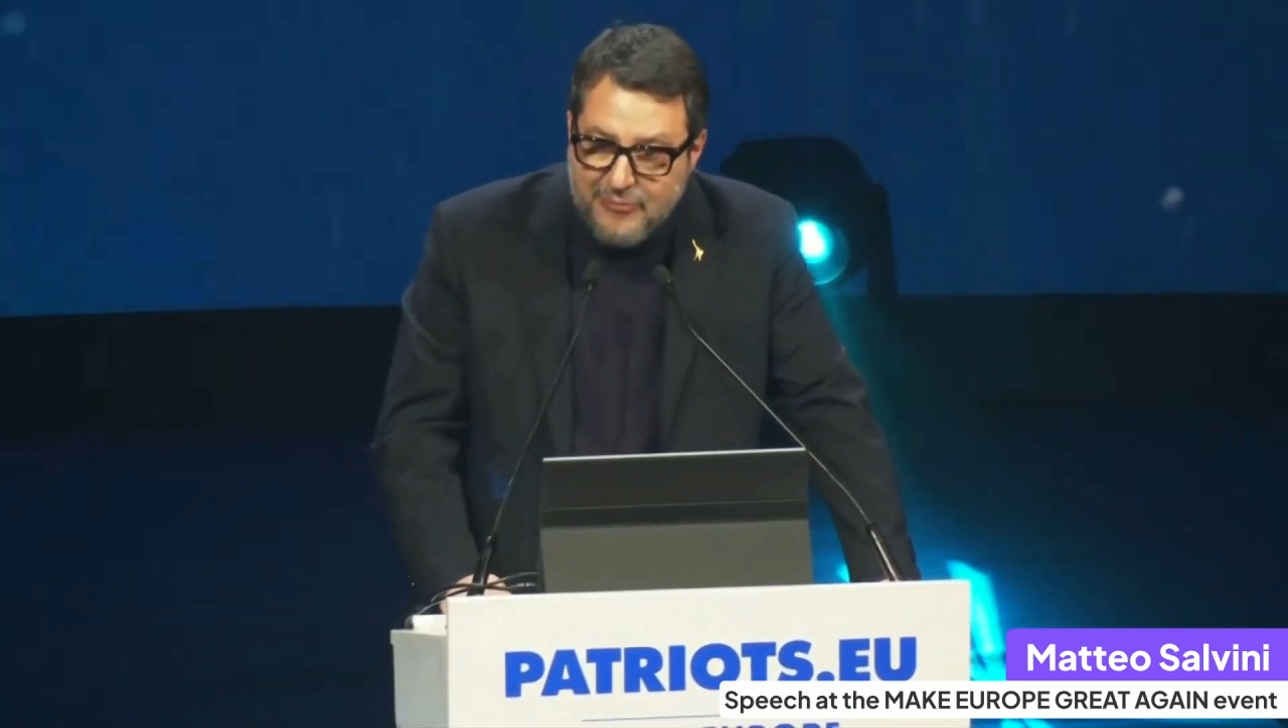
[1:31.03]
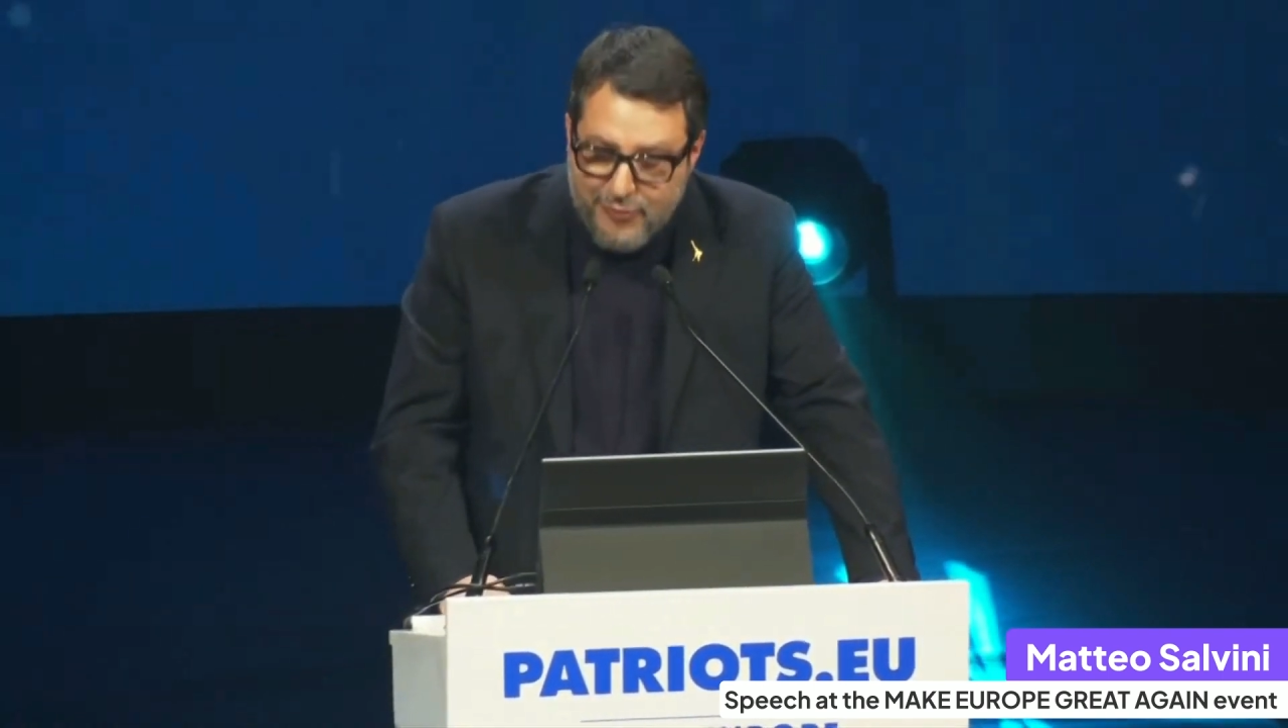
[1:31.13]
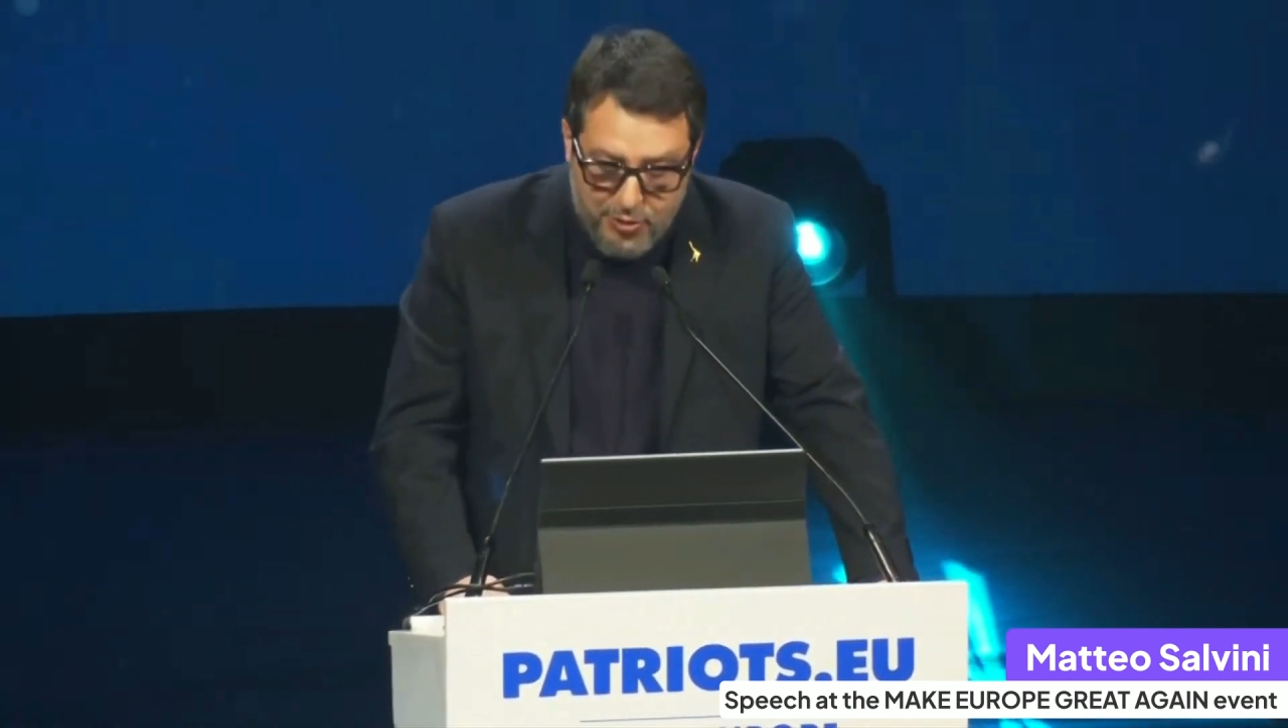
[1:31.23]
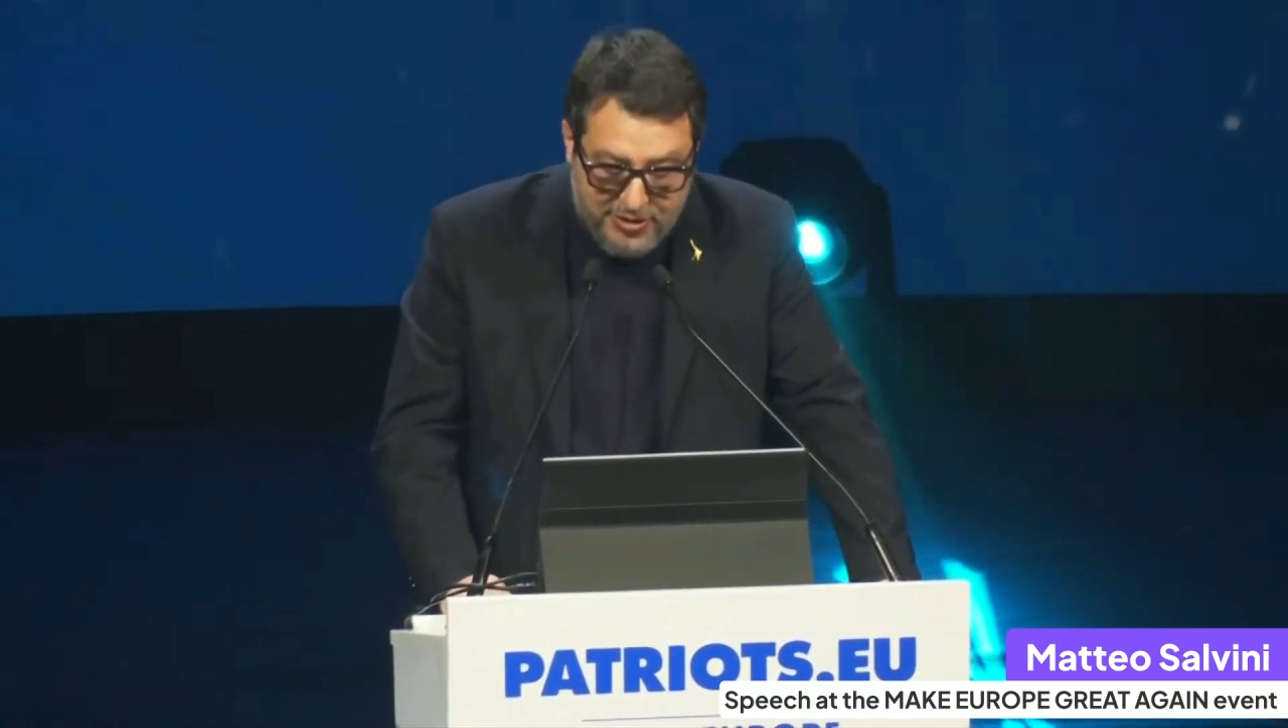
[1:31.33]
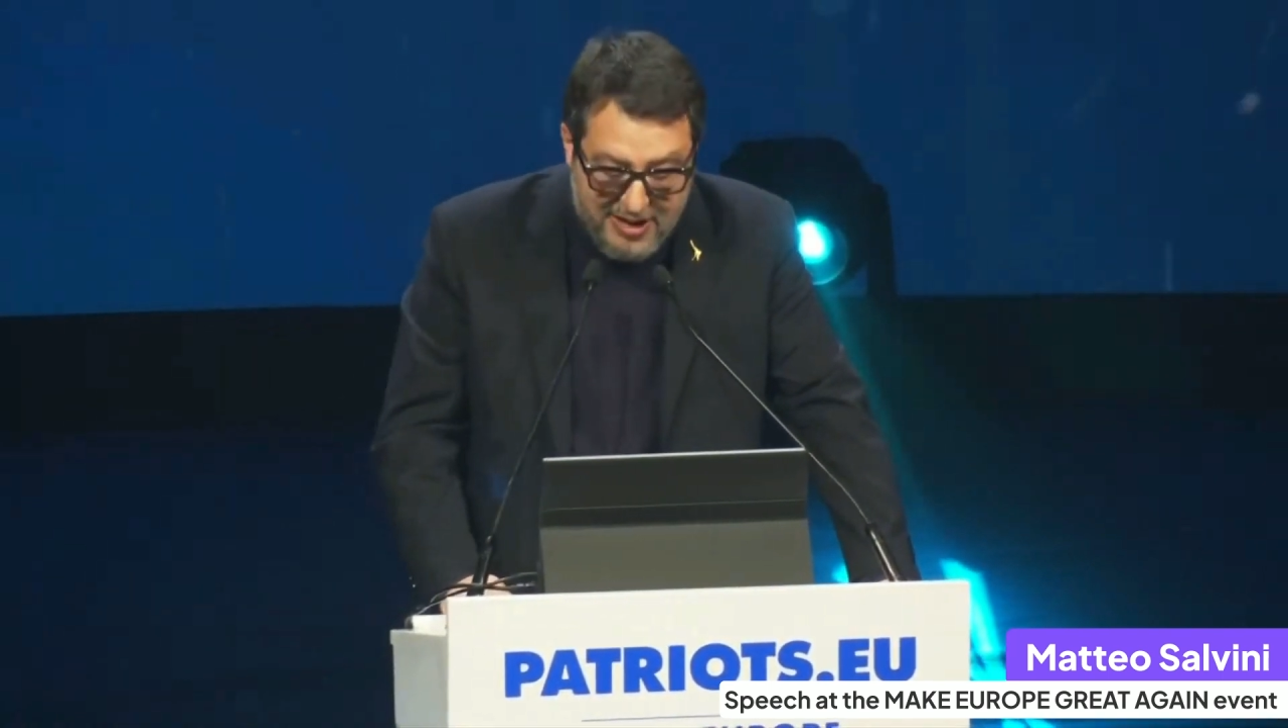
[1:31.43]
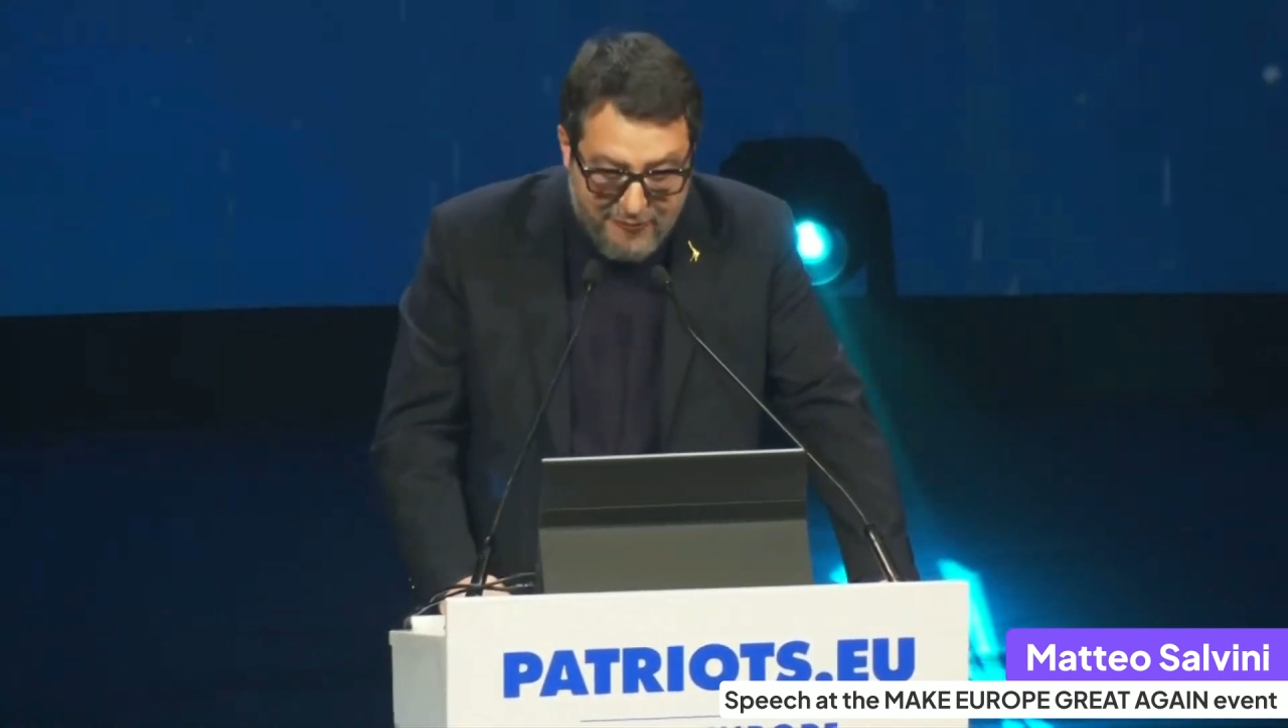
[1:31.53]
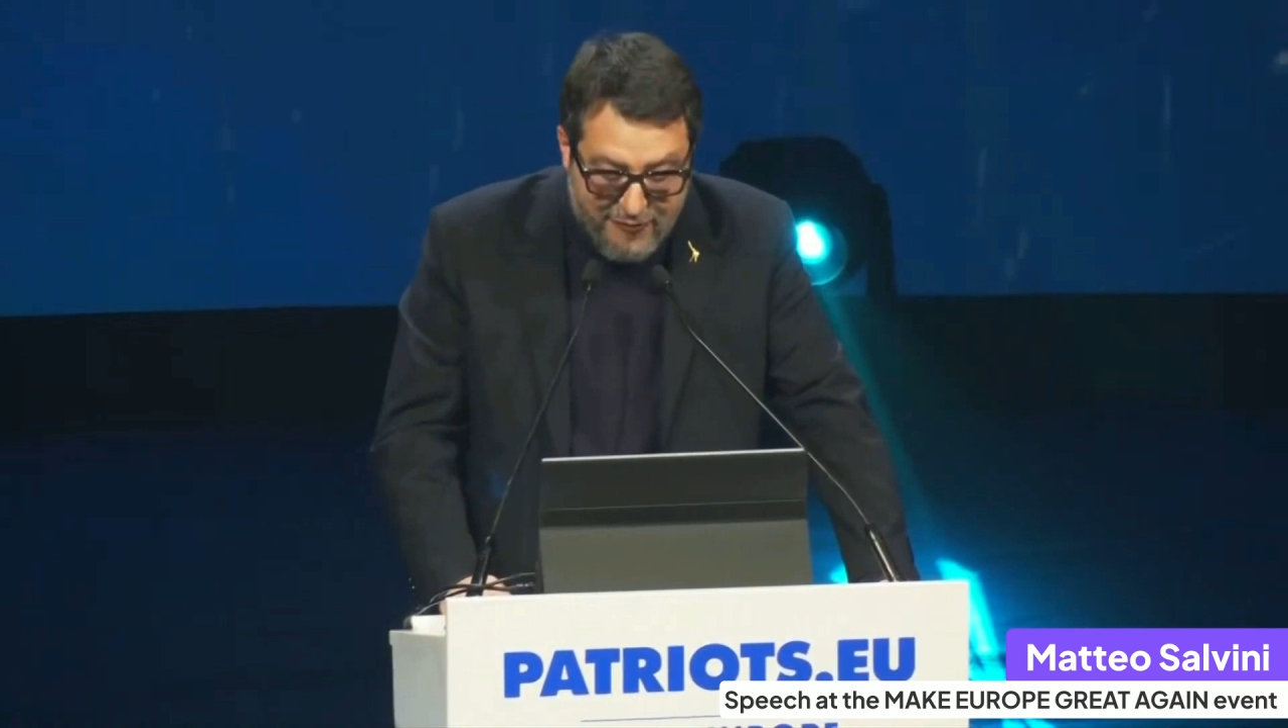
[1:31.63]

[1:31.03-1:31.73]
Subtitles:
in the face